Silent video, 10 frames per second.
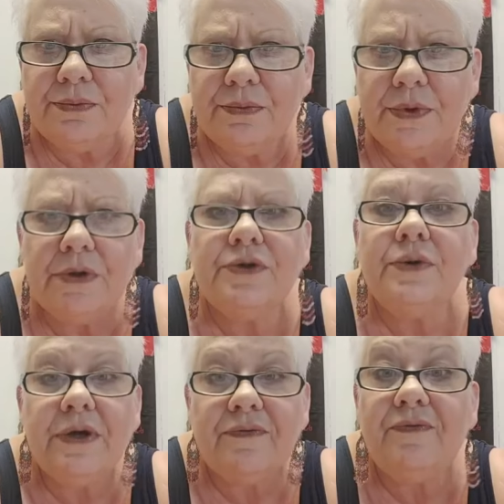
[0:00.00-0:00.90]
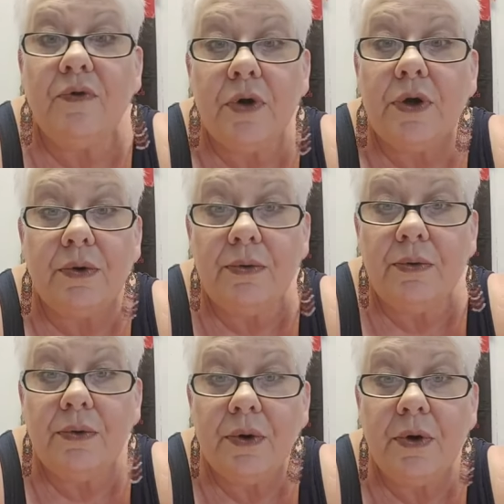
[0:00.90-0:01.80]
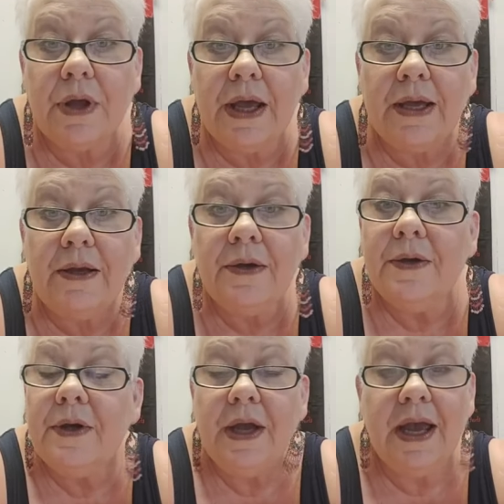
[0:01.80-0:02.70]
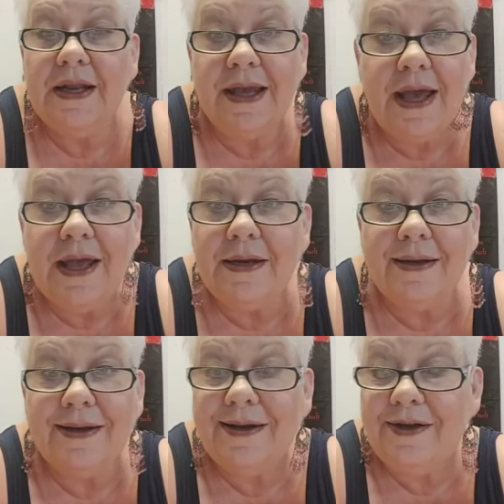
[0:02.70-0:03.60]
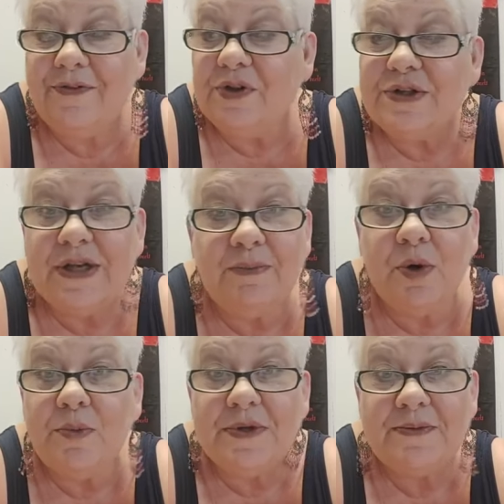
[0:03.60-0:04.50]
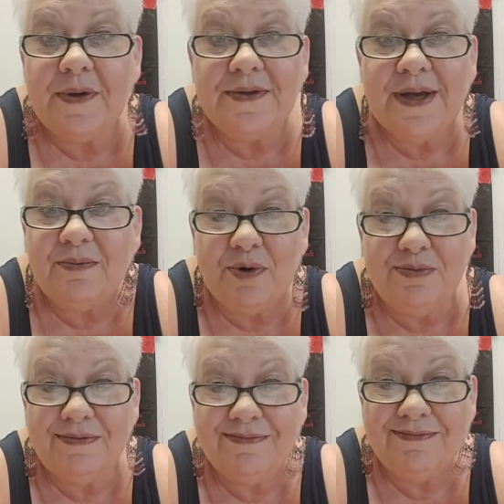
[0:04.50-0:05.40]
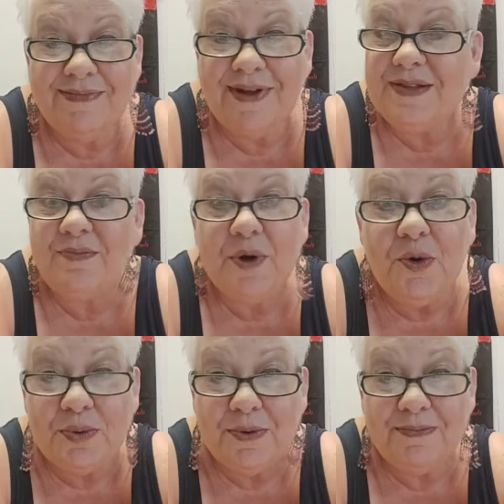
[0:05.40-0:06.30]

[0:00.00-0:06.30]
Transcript: They're doing it for you, okay? And again, if it looks like poop and smells like poop, it's poop.